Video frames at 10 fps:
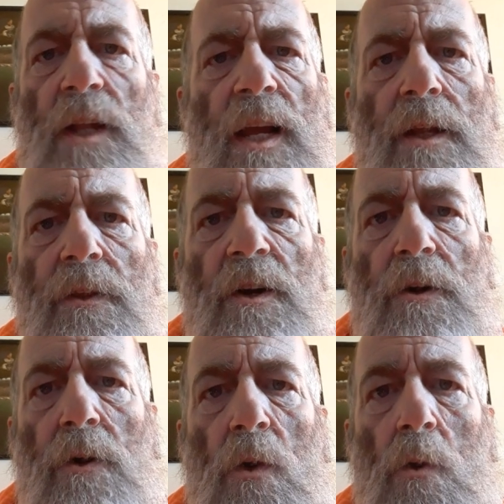taking
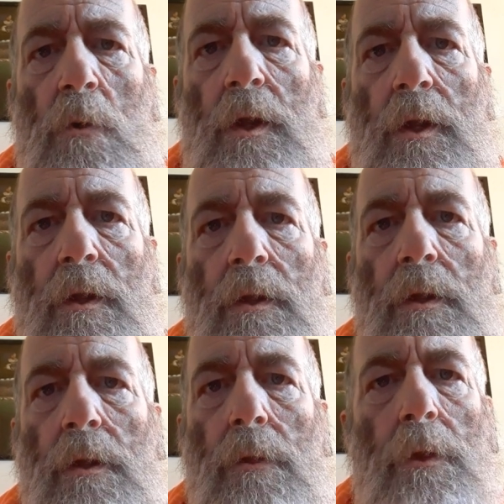their glory,
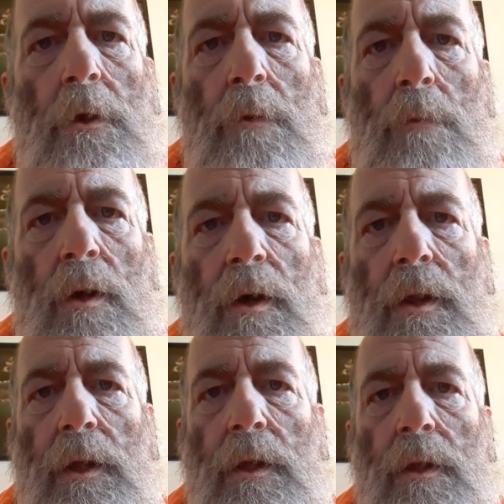their
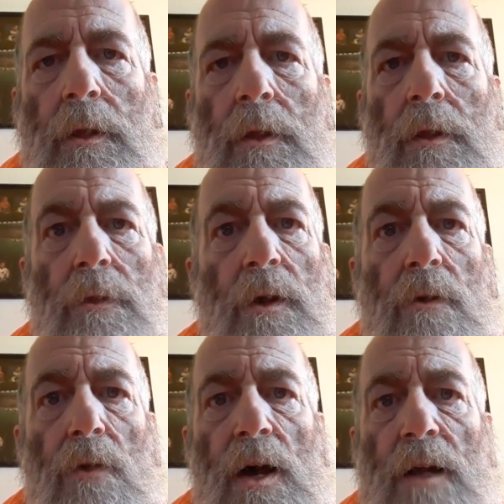money,
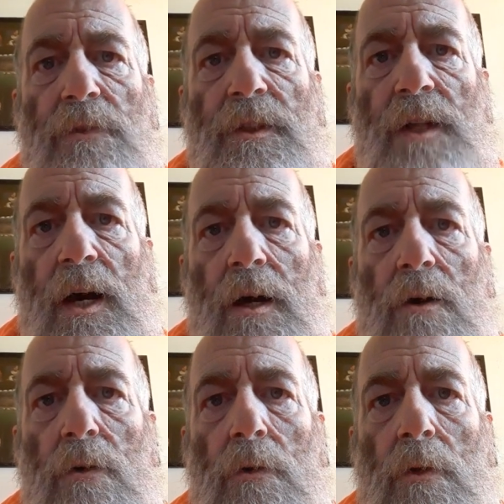their
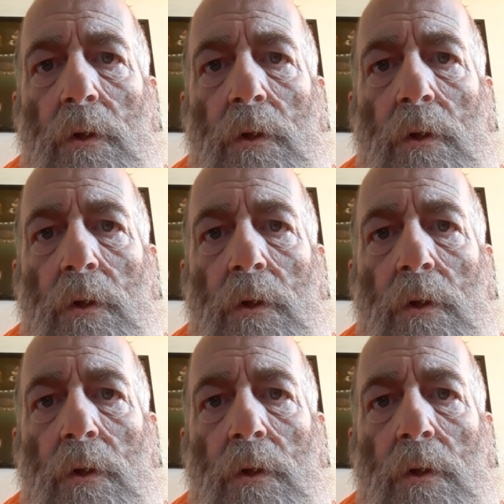lifestyle.